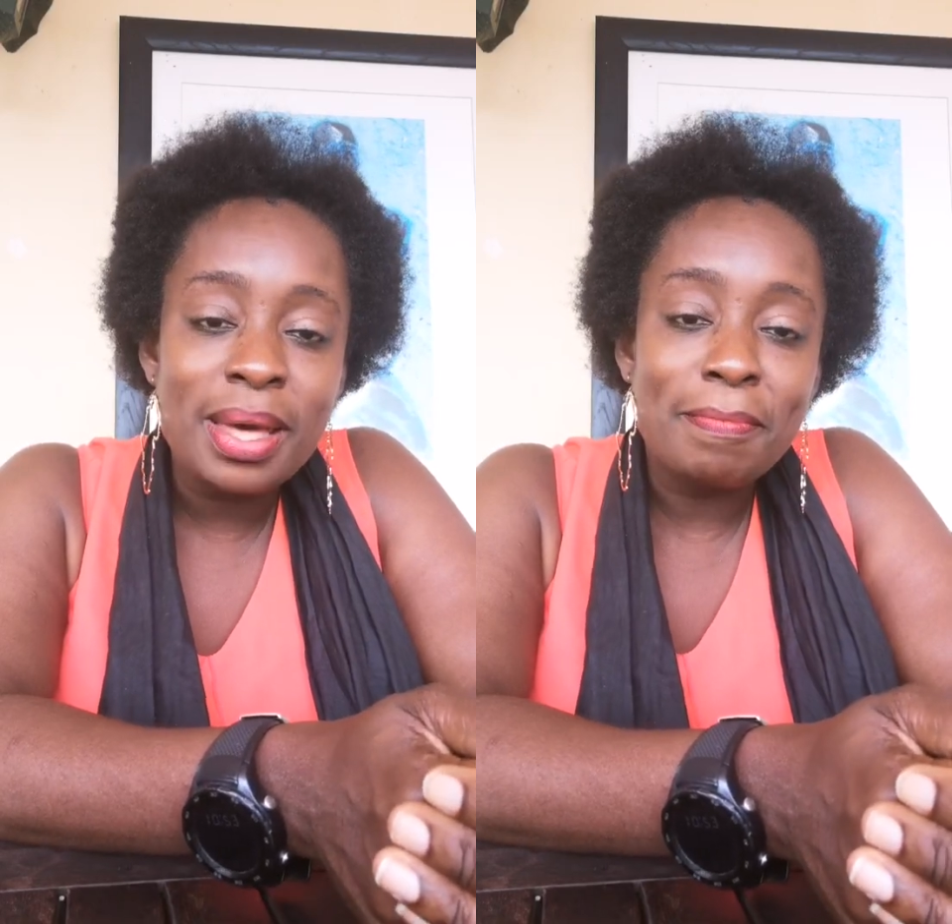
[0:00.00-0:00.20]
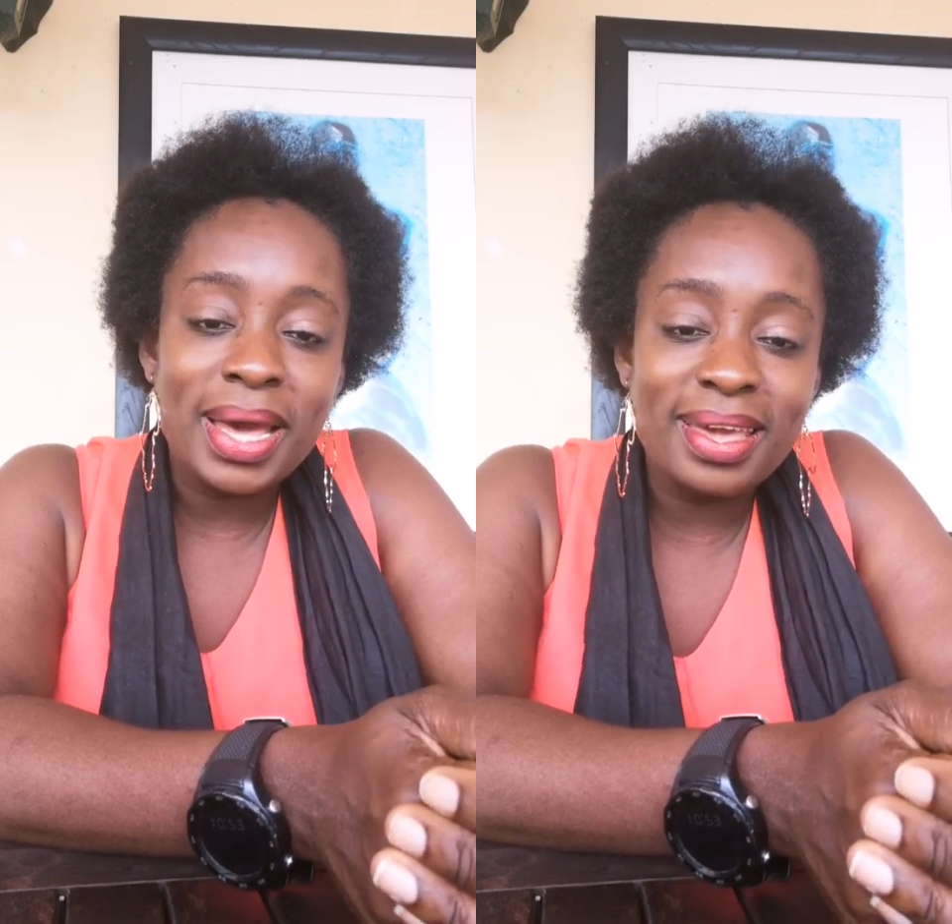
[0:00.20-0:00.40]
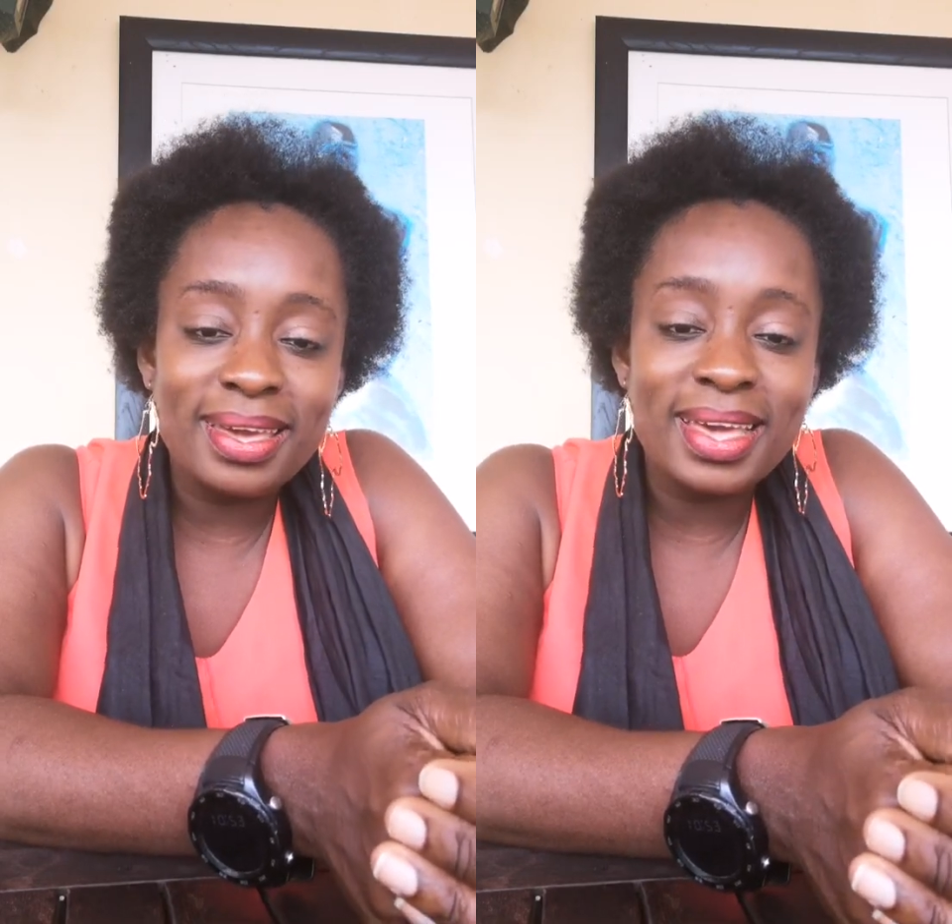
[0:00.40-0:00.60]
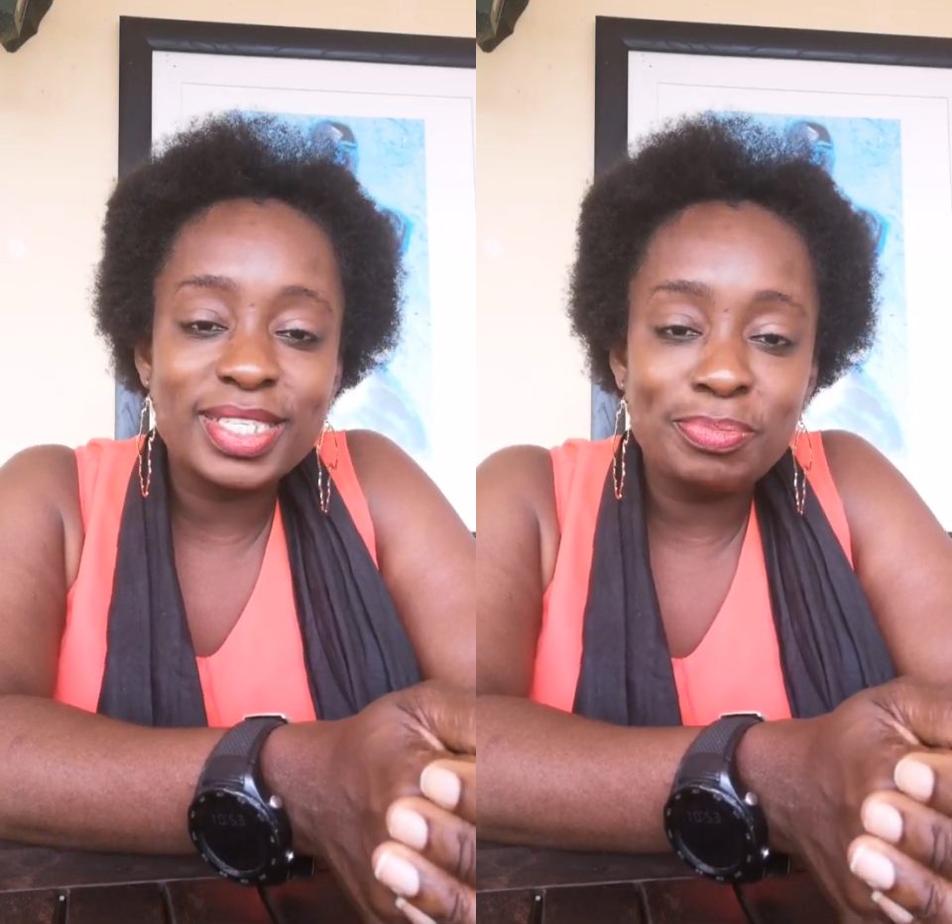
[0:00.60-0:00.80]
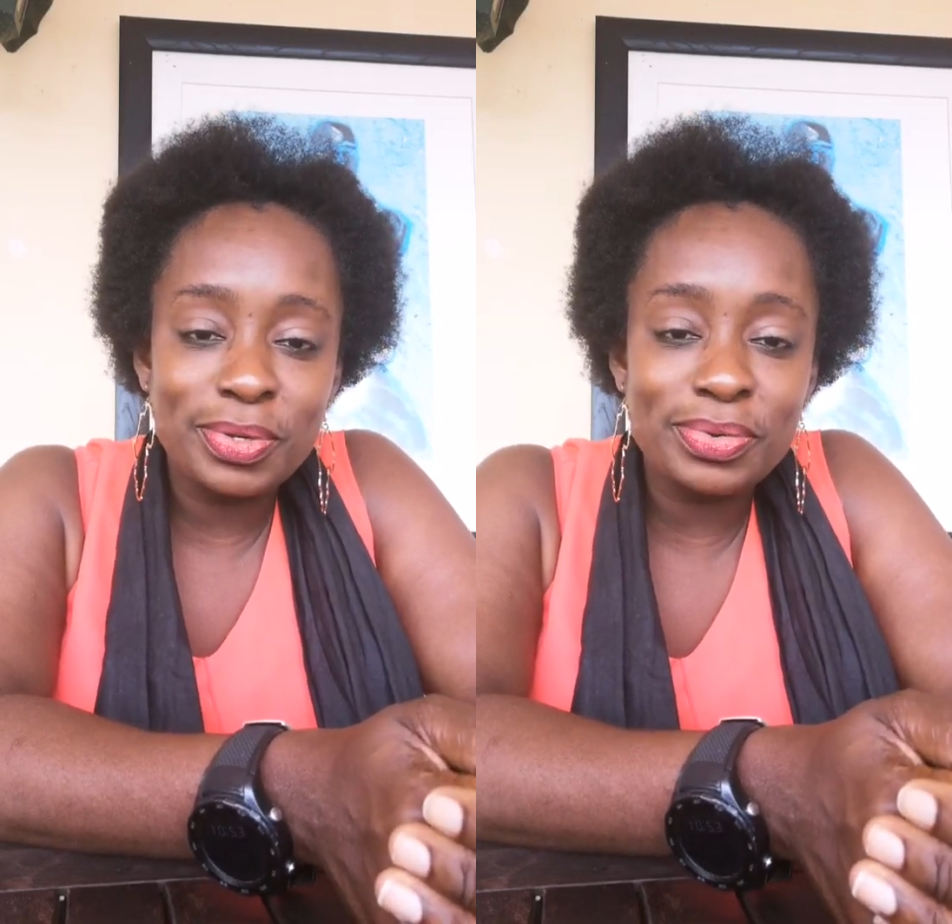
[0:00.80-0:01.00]
my
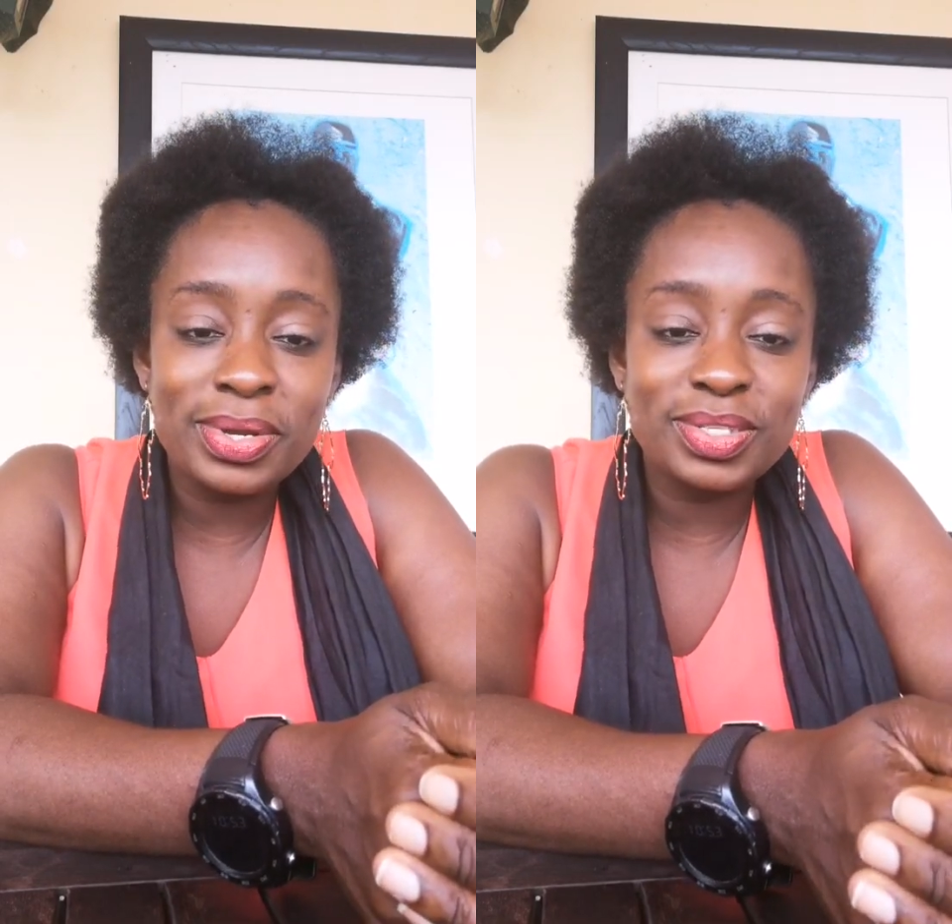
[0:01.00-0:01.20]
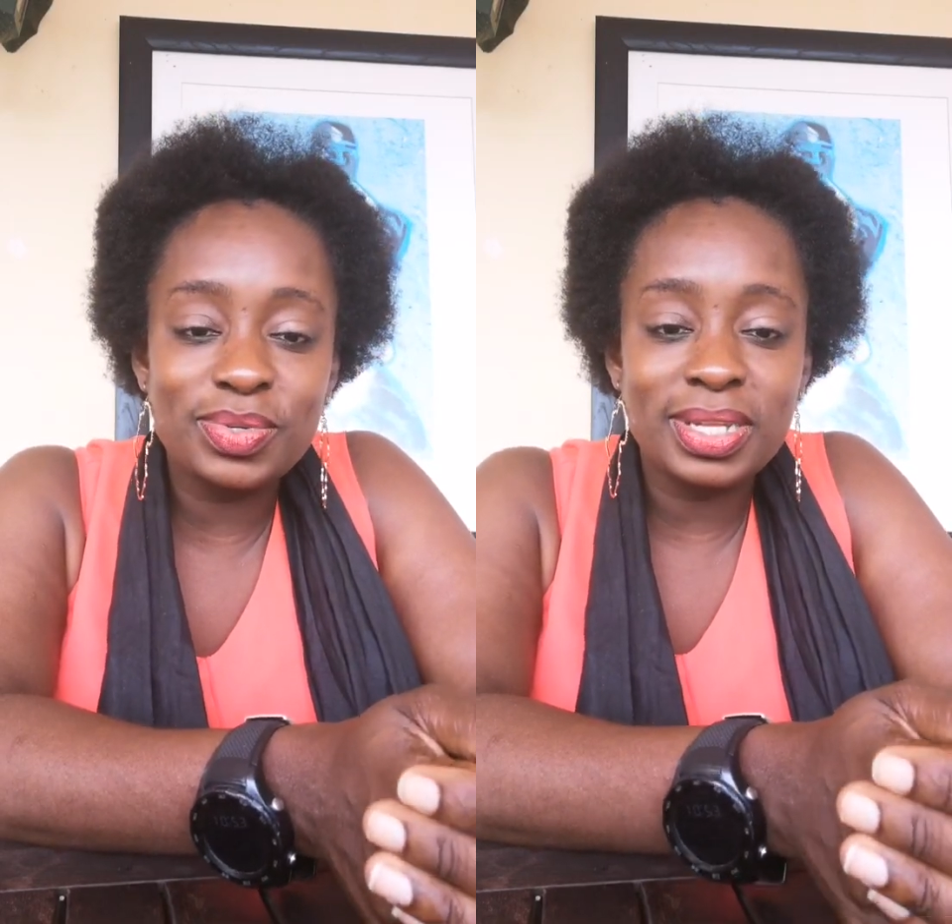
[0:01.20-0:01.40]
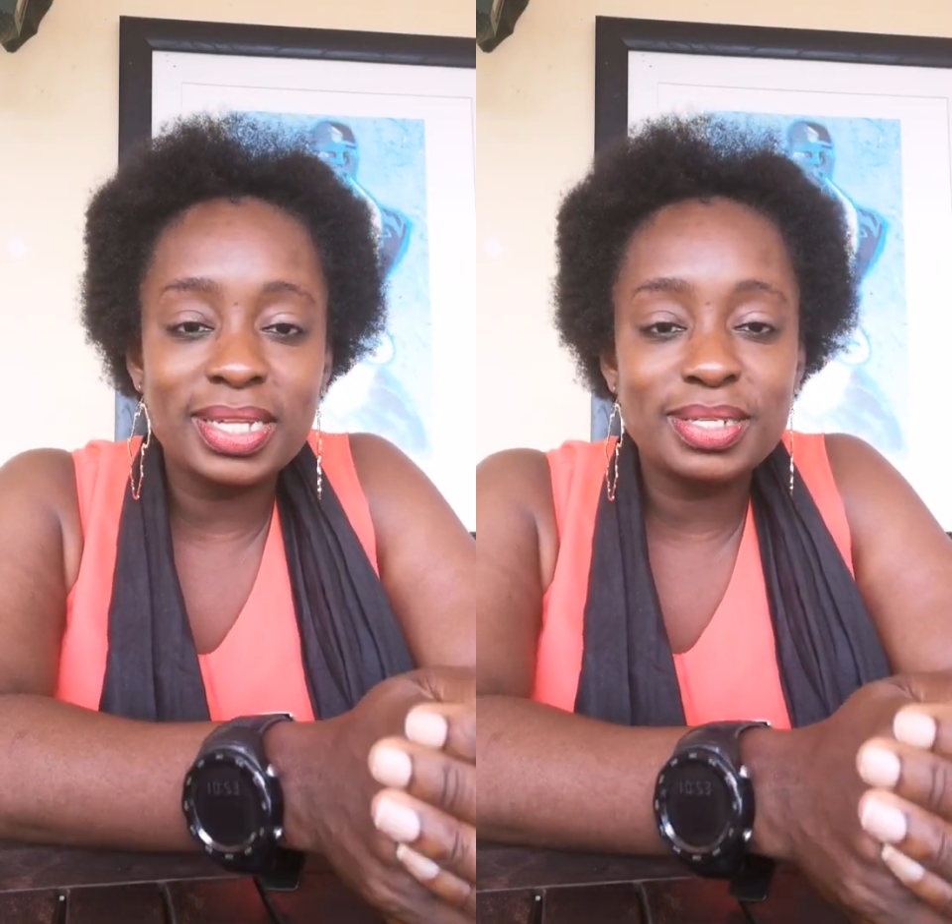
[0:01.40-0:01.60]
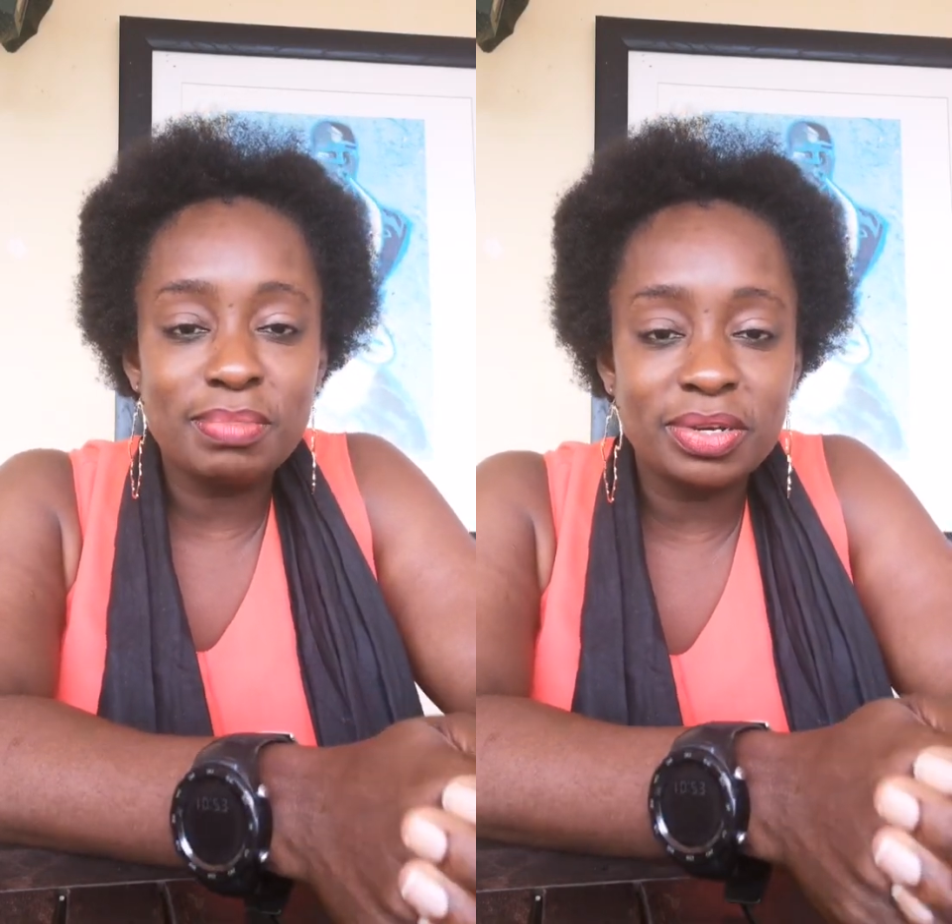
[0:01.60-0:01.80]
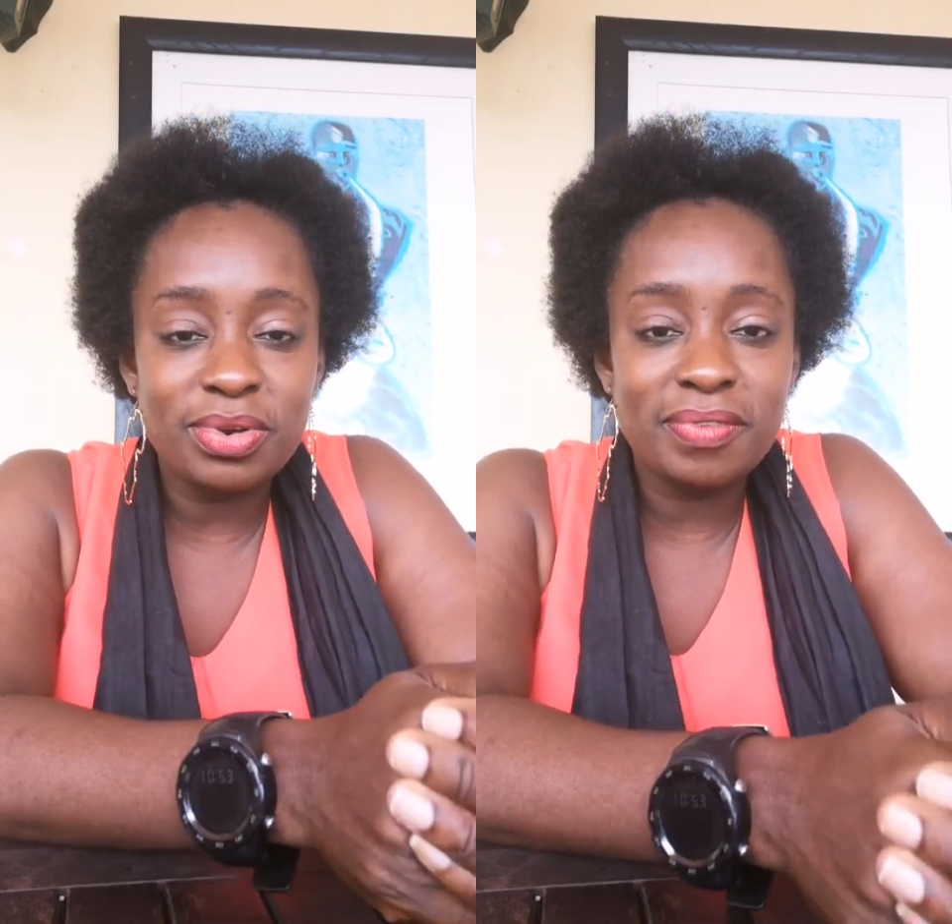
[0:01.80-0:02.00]
experience with getting
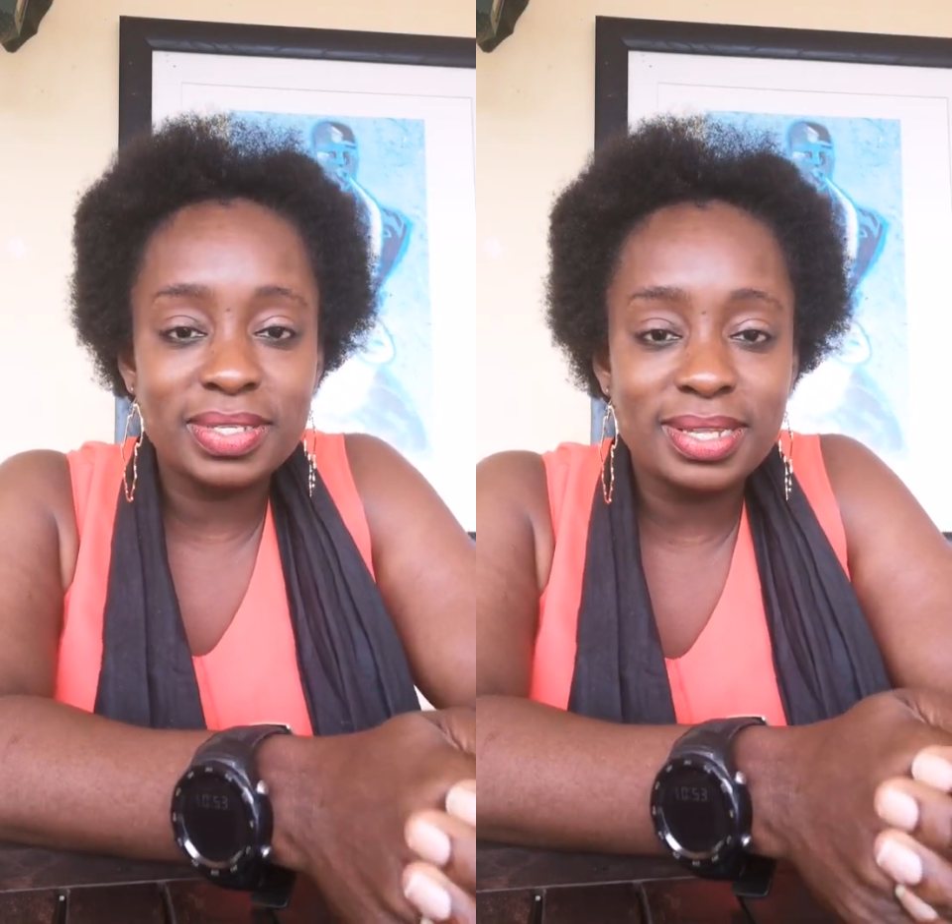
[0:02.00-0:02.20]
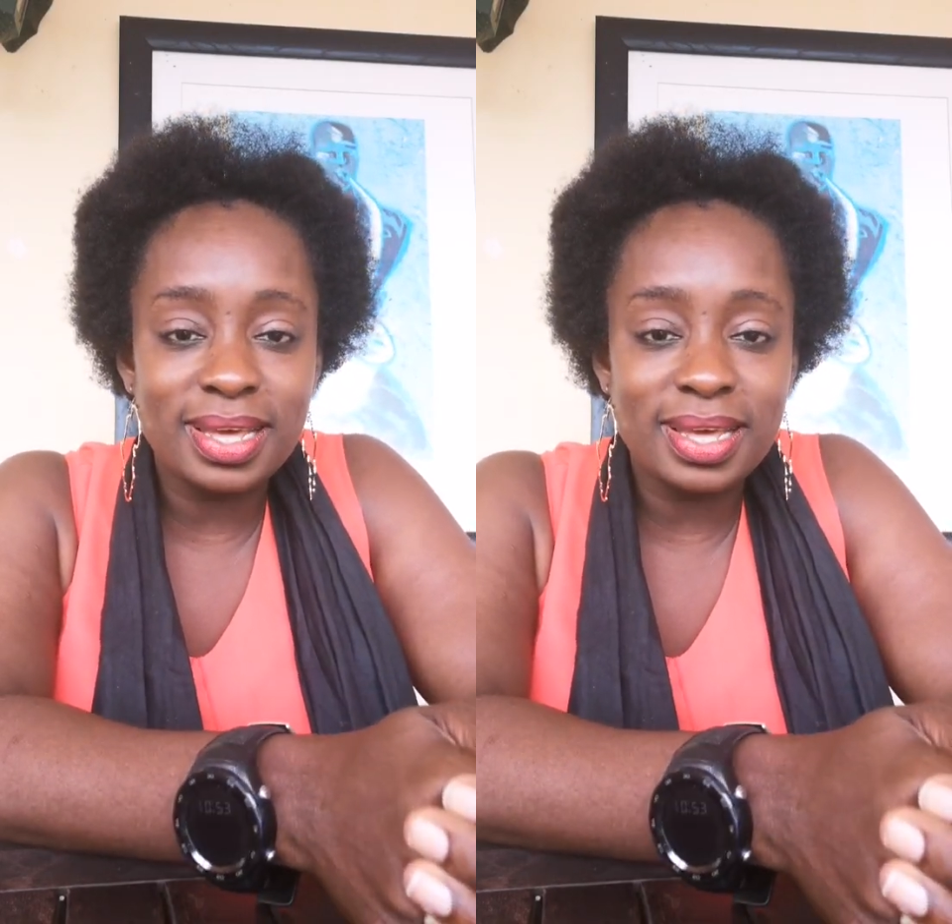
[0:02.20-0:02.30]
my driver's